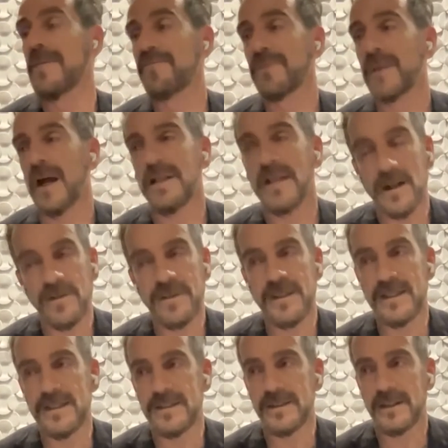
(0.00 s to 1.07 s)
a lot of things
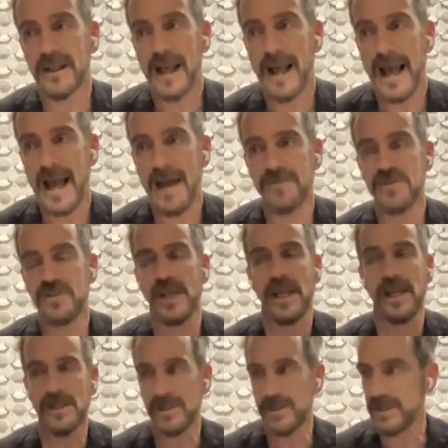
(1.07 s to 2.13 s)
have
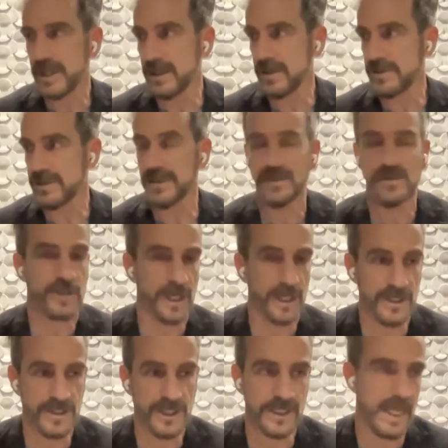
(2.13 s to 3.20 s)
changed and are still
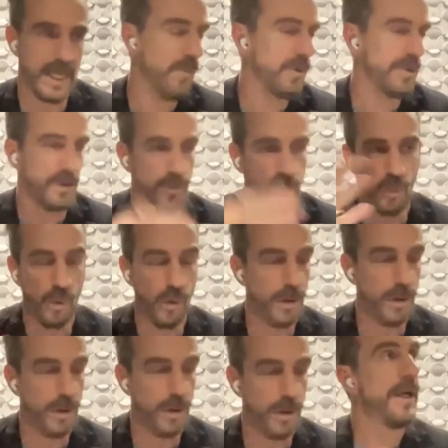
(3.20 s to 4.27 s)
changing now with the war.
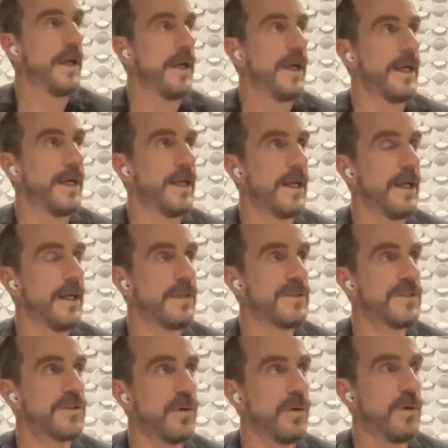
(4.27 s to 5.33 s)
And uh,
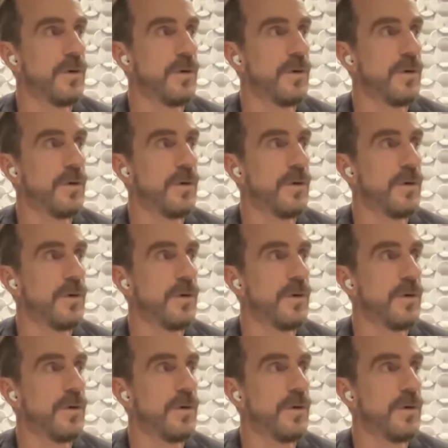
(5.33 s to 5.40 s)
so